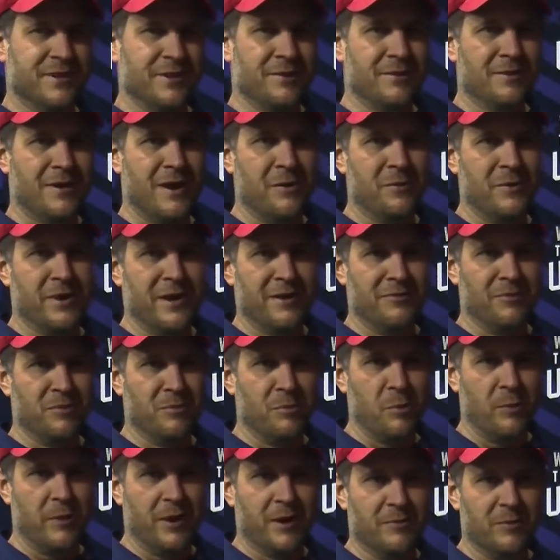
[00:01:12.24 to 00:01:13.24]
Now we have the
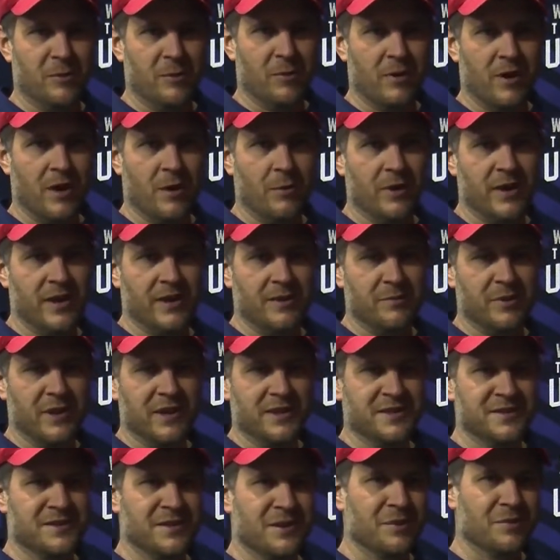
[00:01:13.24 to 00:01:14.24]
momentum going our way, and we
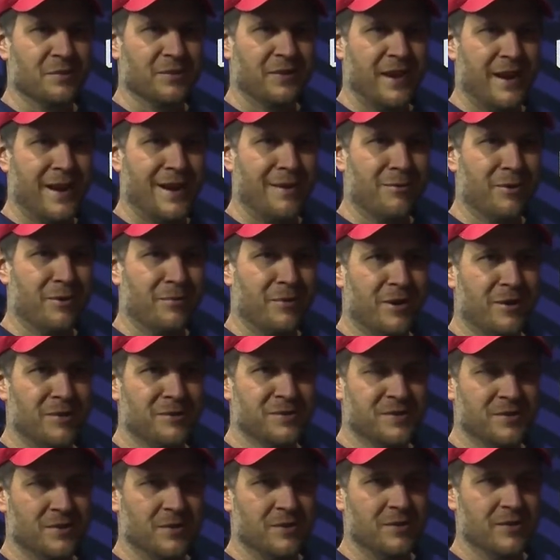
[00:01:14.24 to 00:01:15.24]
get to start with the hammer
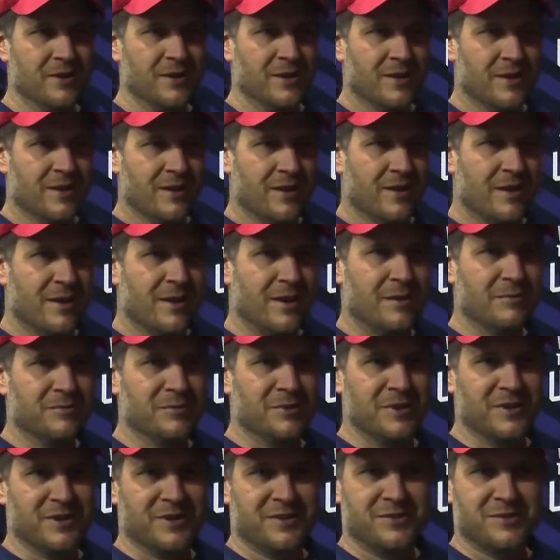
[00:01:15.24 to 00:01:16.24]
tomorrow. So we're
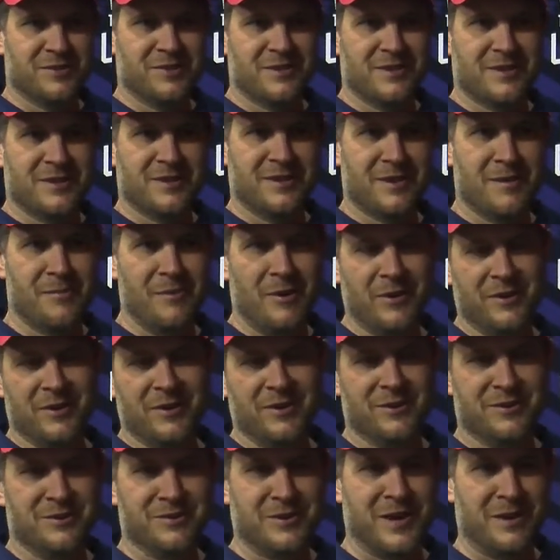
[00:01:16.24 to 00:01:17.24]
going to come out
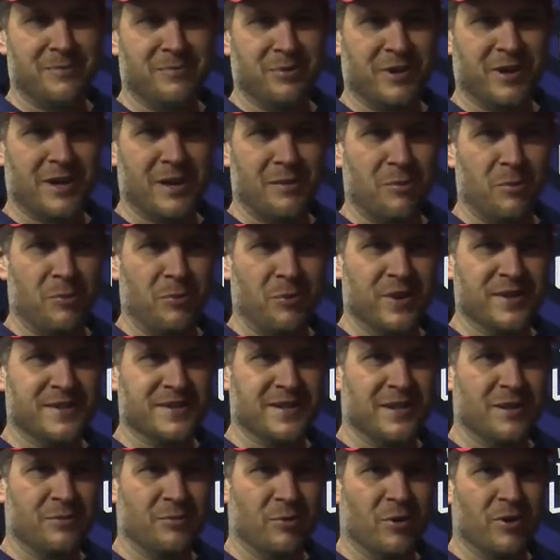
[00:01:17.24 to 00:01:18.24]
here and try to put a couple
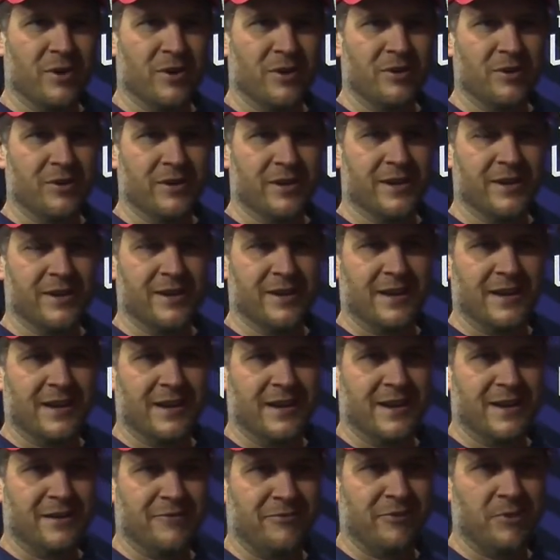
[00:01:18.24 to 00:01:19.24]
points on the board early and
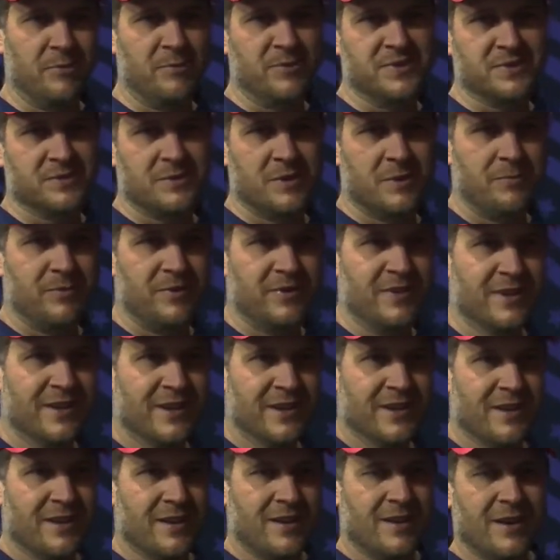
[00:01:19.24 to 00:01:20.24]
flip the script
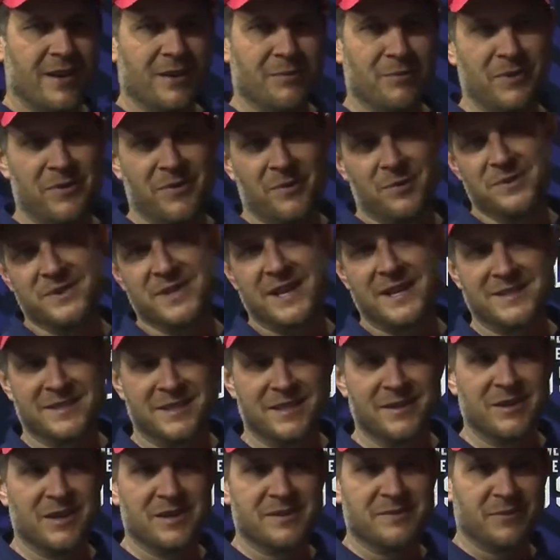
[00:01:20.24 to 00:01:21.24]
on what those guys
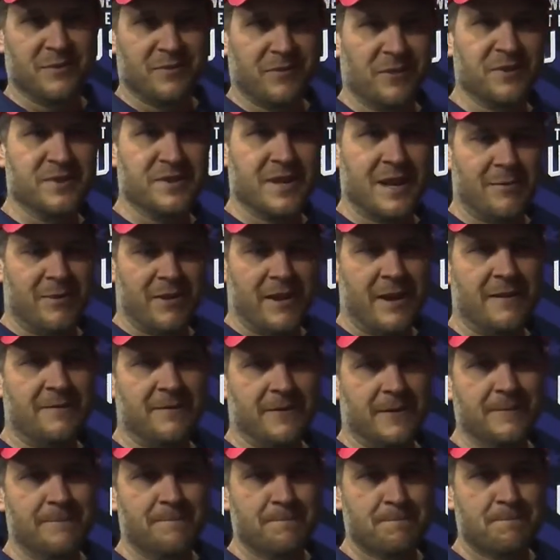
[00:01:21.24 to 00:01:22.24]
did to us for the first game and a half there.